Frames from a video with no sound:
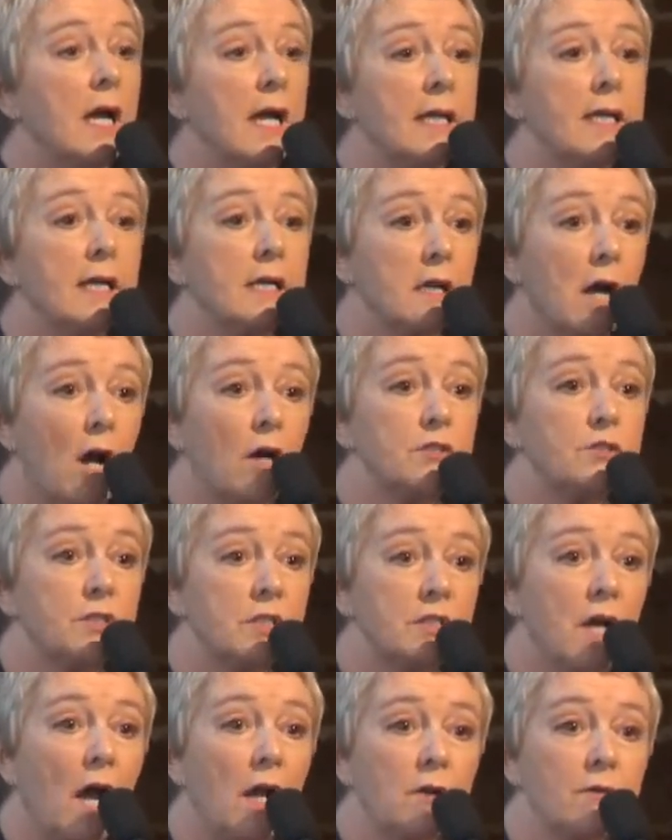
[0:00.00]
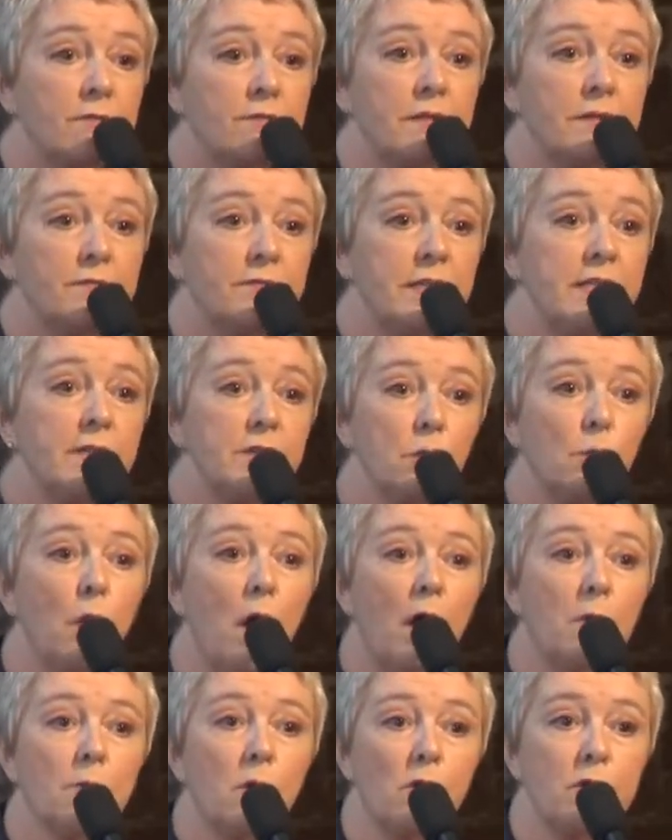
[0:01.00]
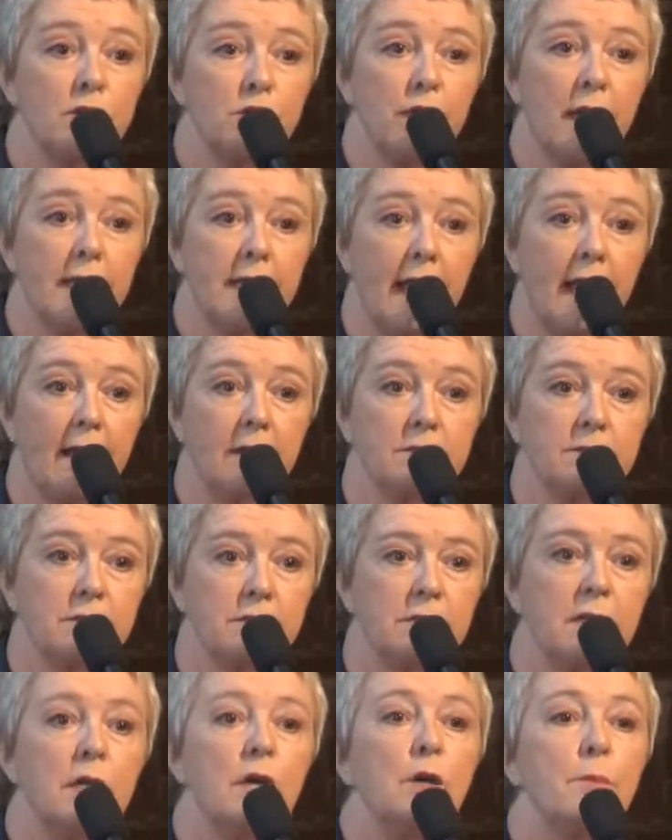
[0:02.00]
and it cost $1.50 at the Walmart checkout,